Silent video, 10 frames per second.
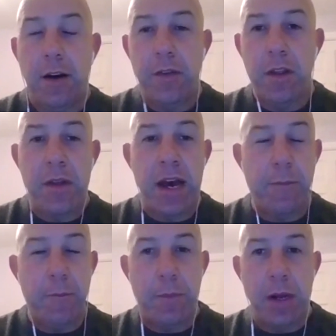than
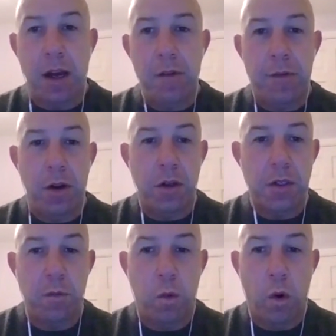that, been going for
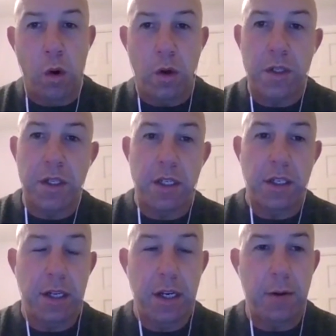lots of
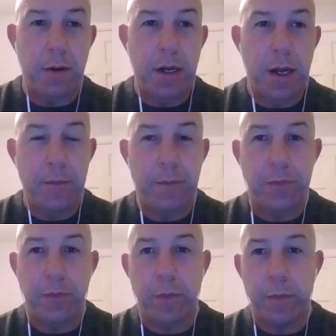walks and
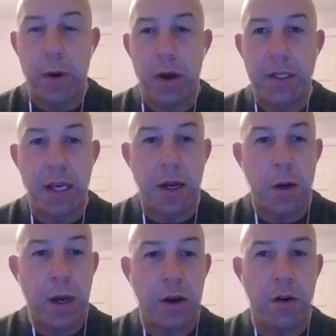buying
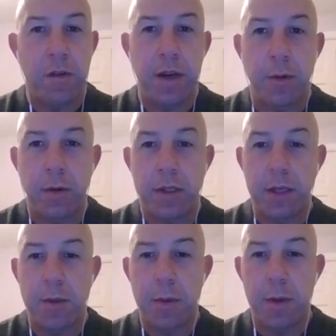takeaway coffee, which
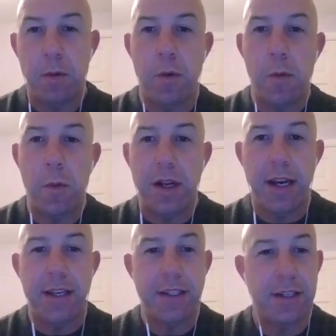seems to be all my
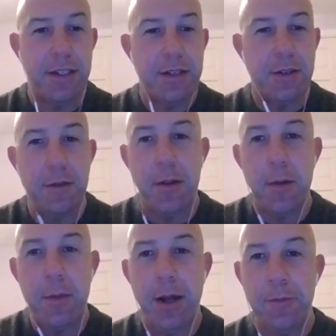days consist of at
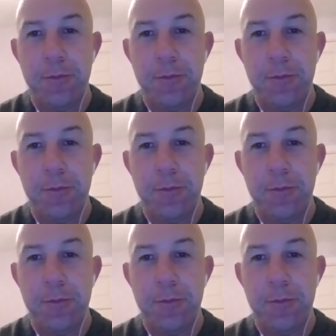the minute.